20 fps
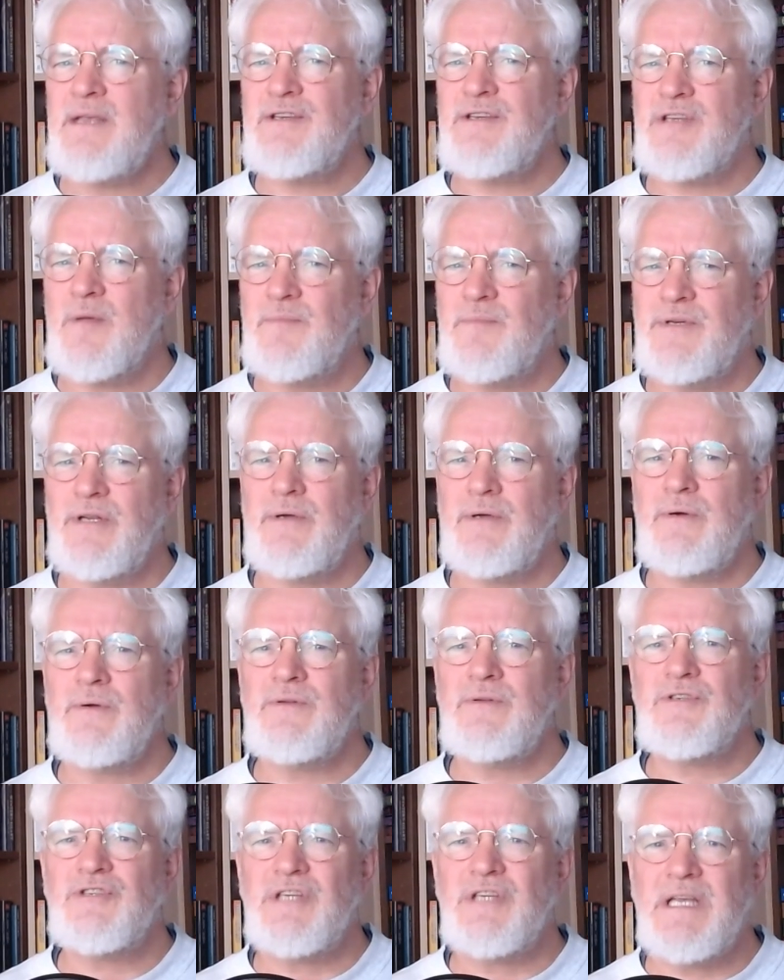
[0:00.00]

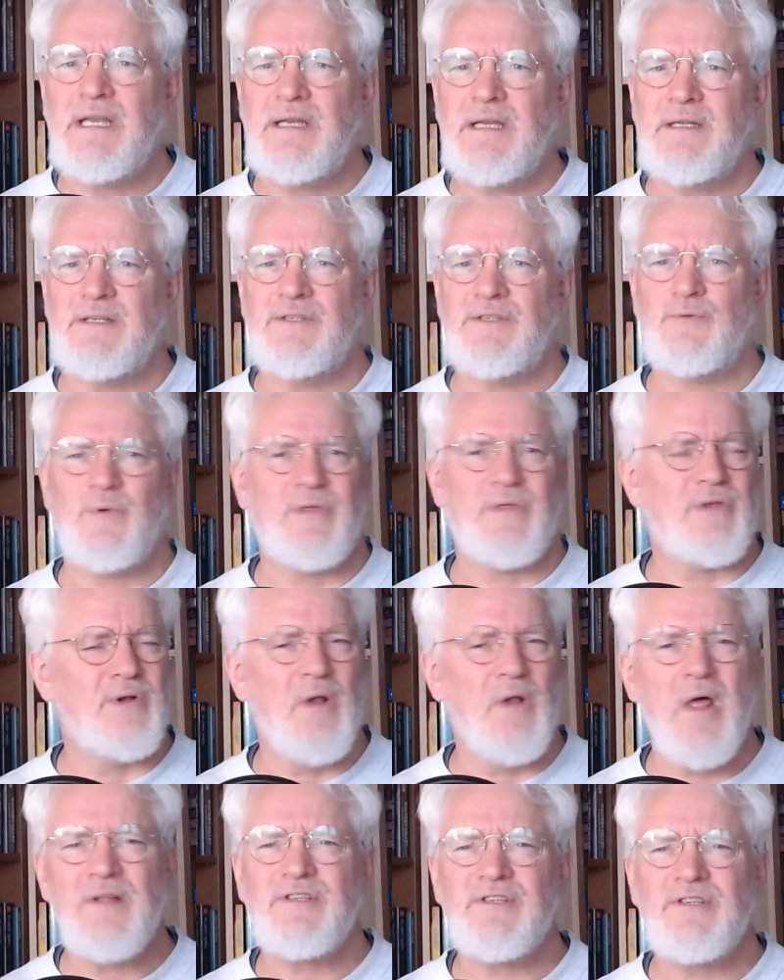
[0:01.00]
subdued scenes with
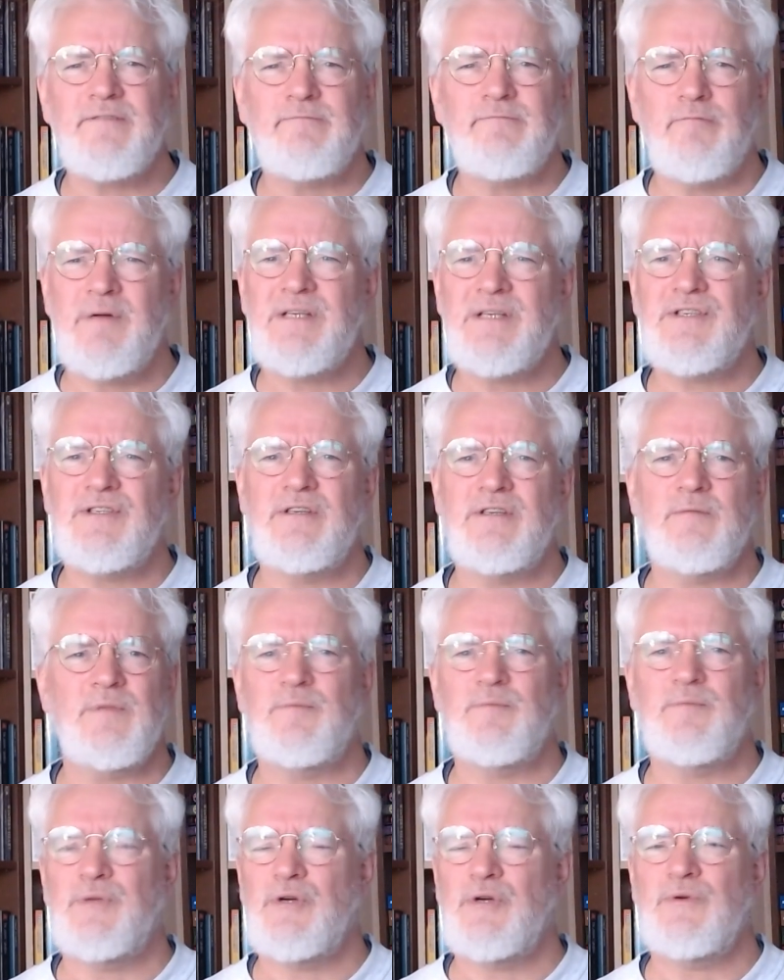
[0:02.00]
lots of wisdom
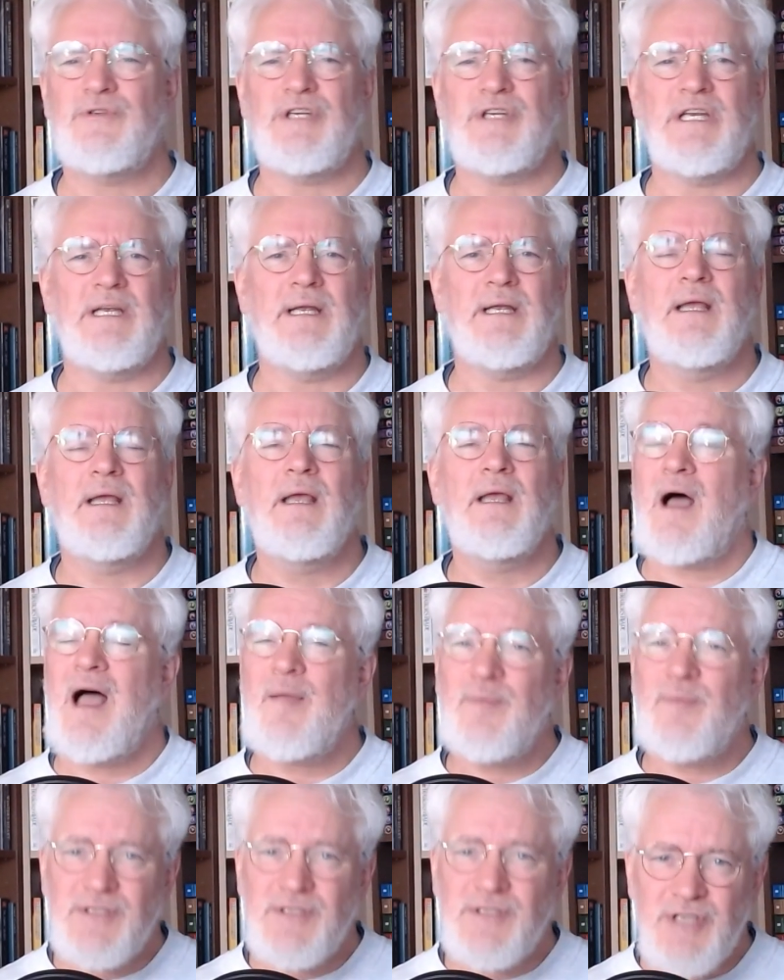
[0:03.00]
and beauty. I
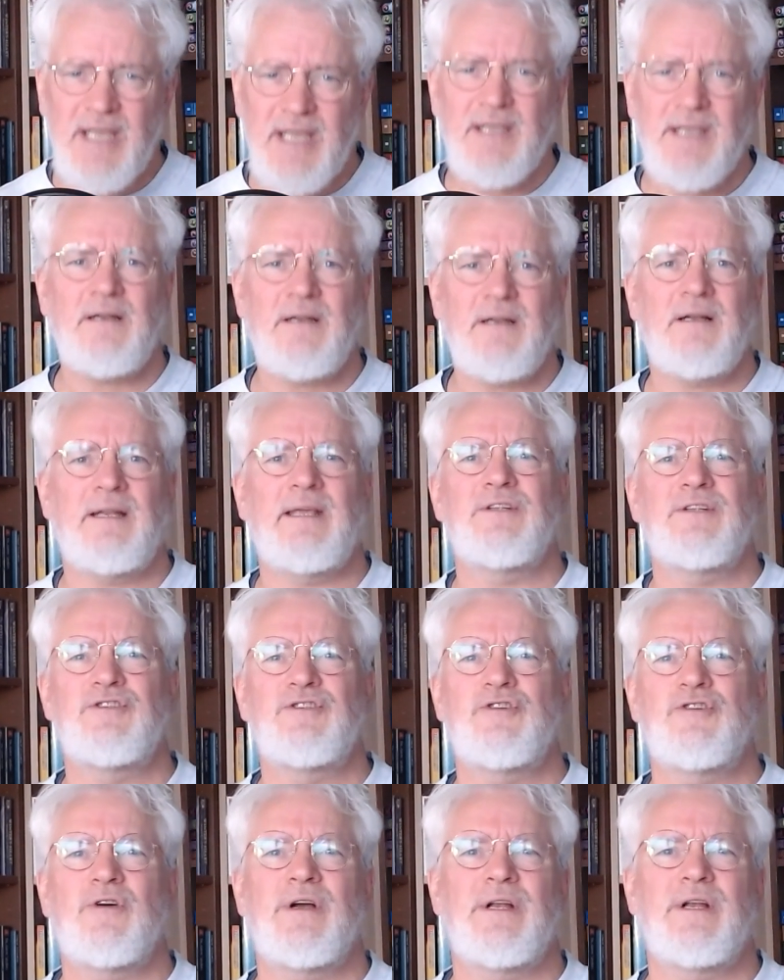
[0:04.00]
particularly
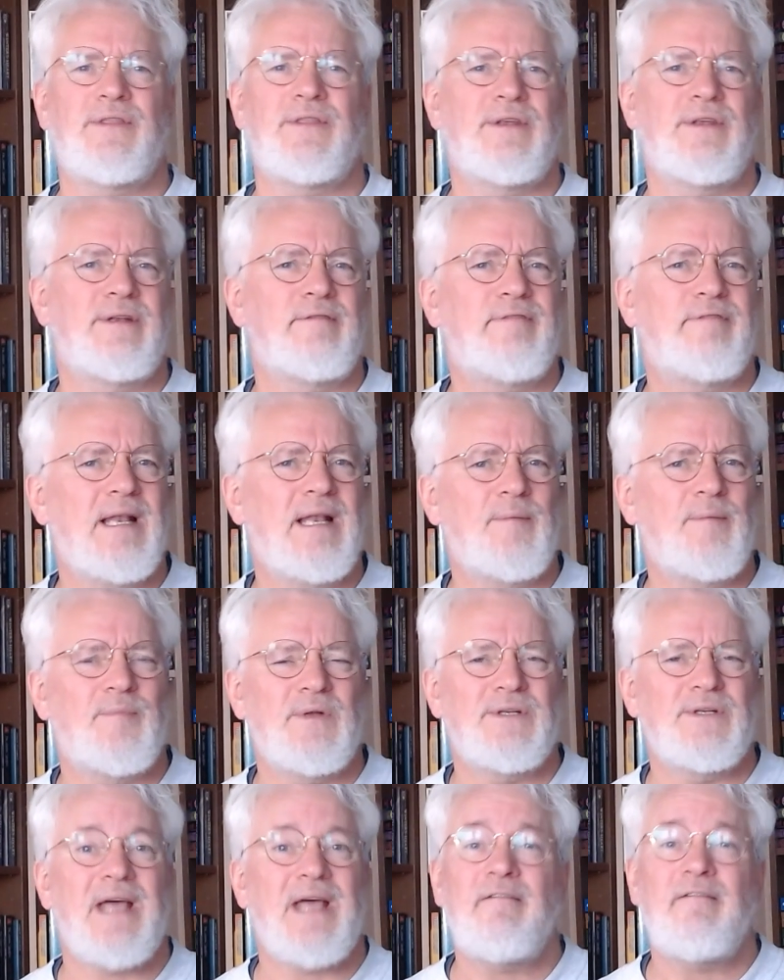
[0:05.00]
enjoyed the
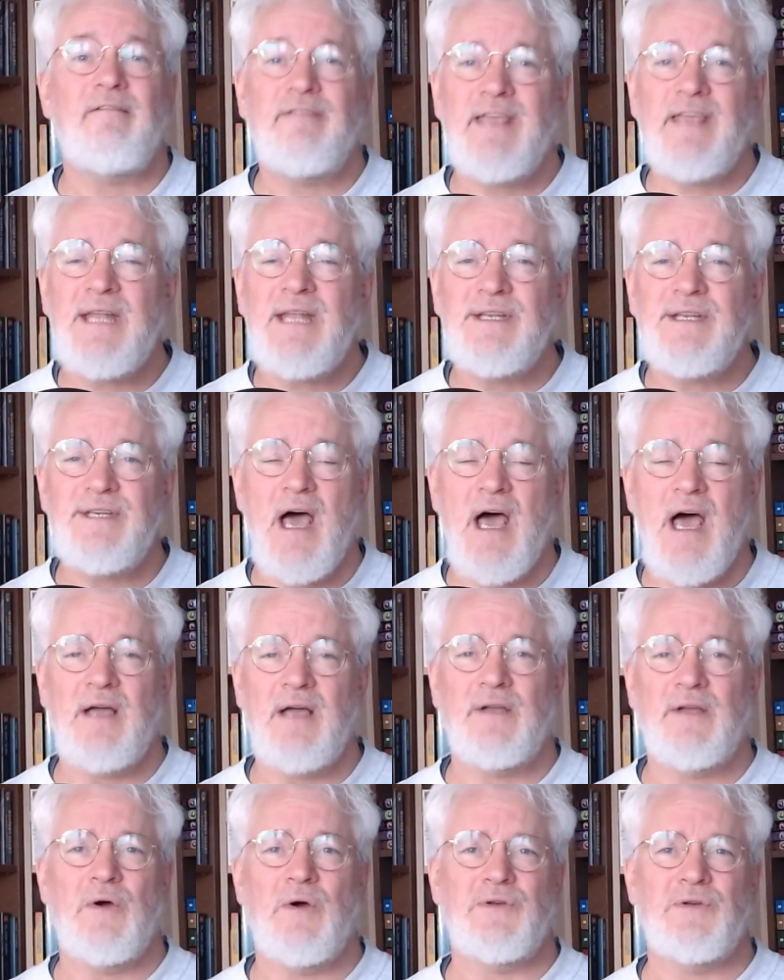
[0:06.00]
development Avienda
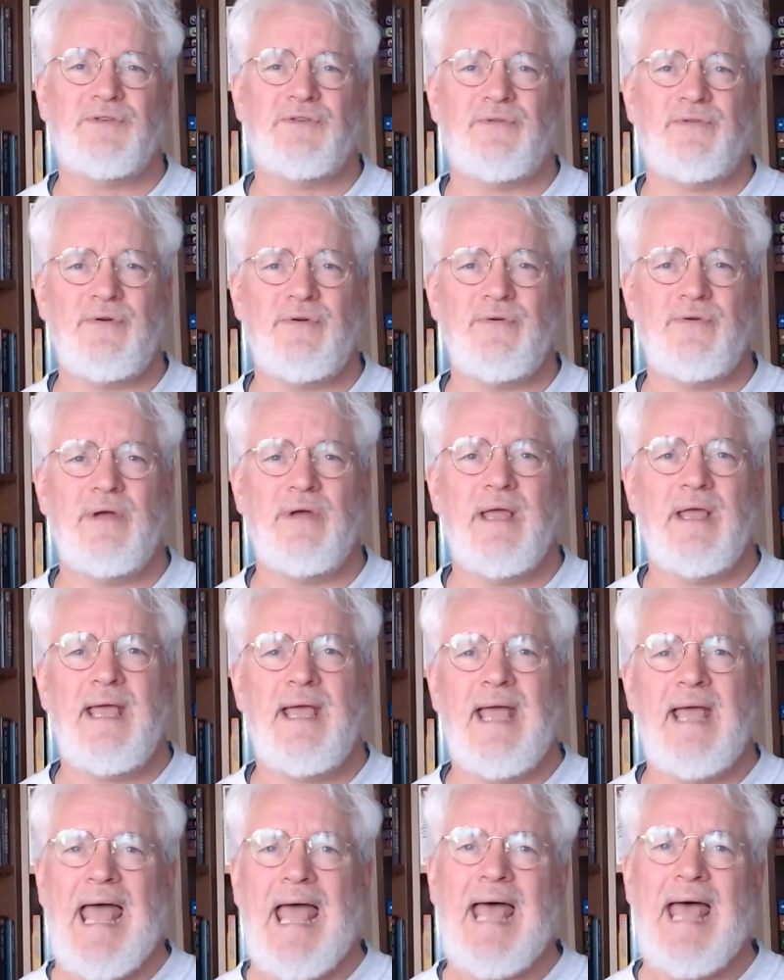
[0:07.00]
goes through
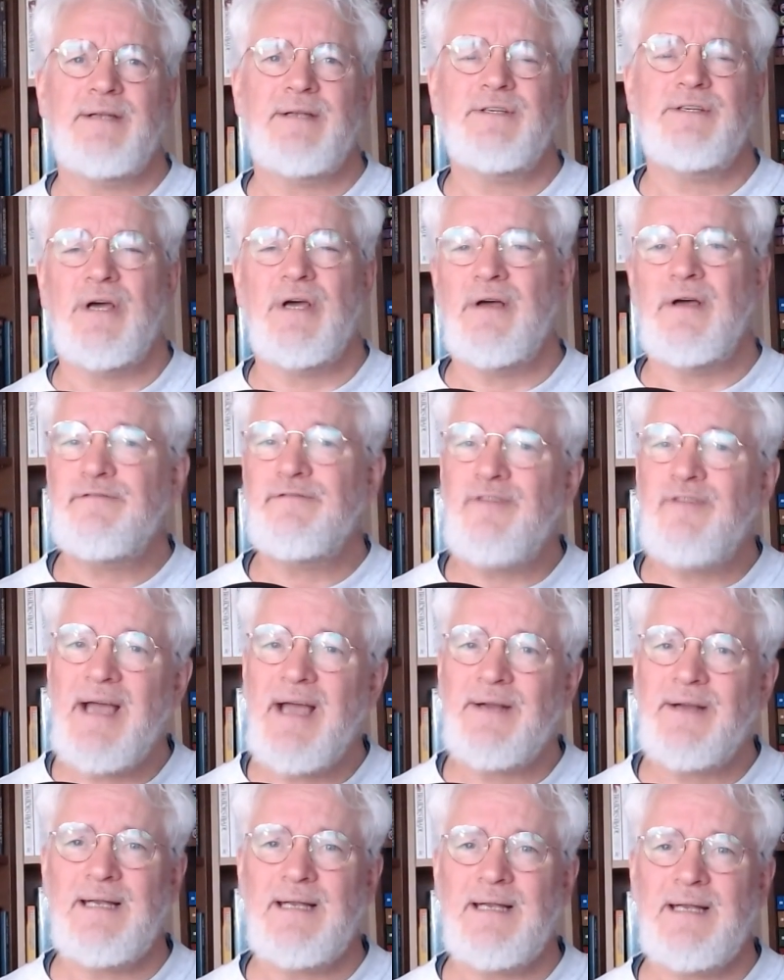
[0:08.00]
and her
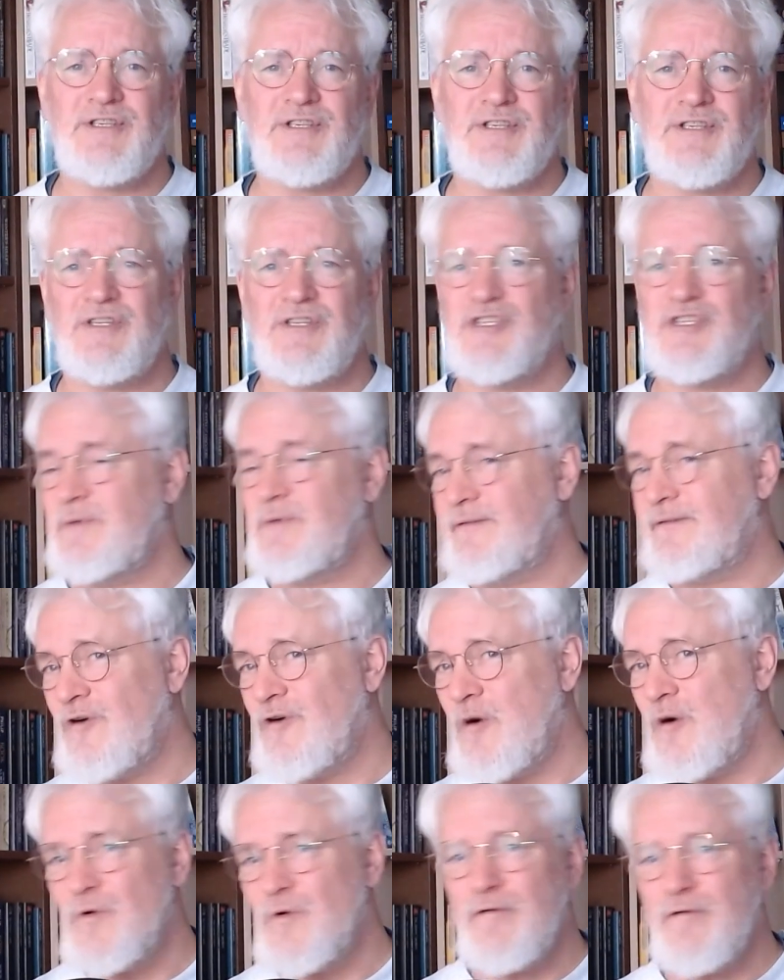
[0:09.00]
final lessons
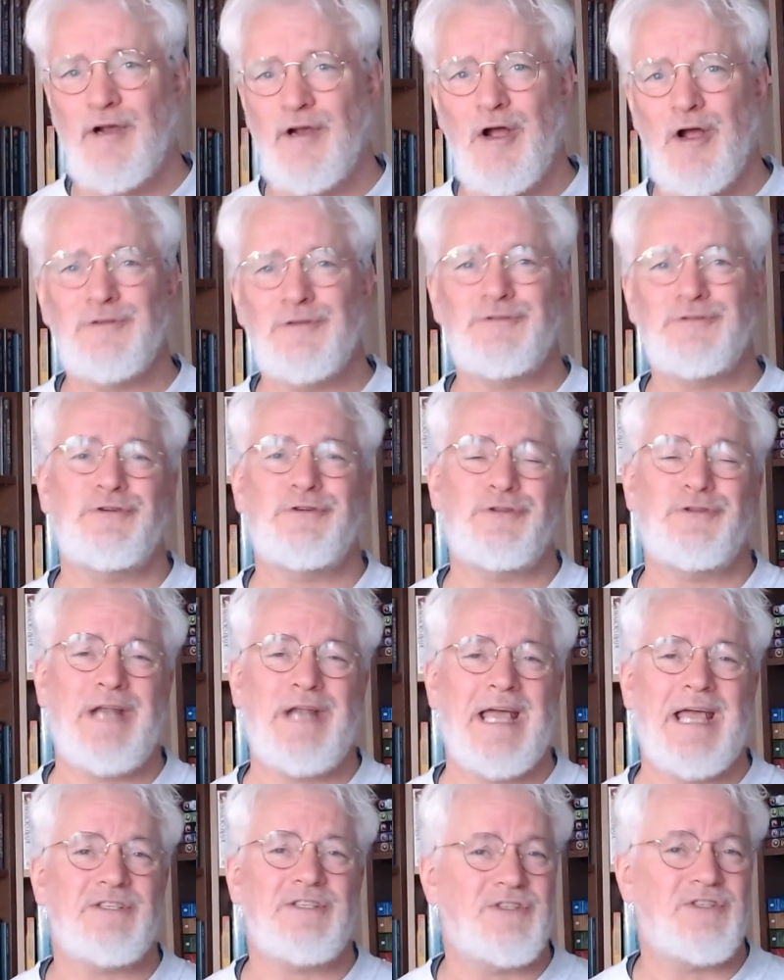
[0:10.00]
before moving on to the
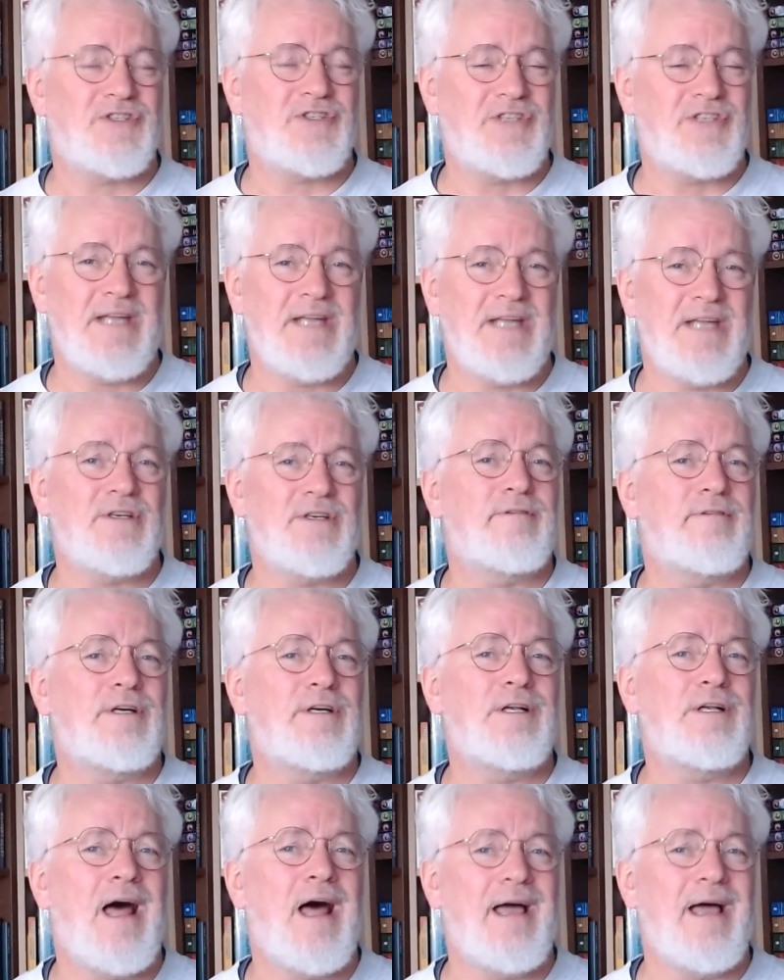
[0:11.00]
next stage of
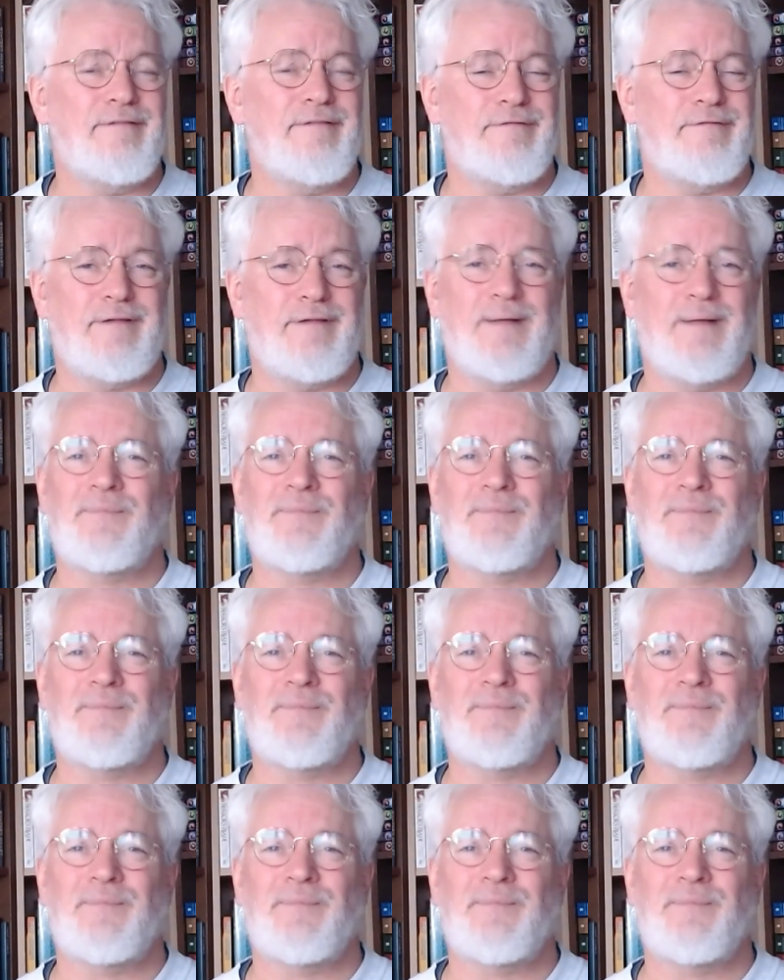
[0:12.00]
her life.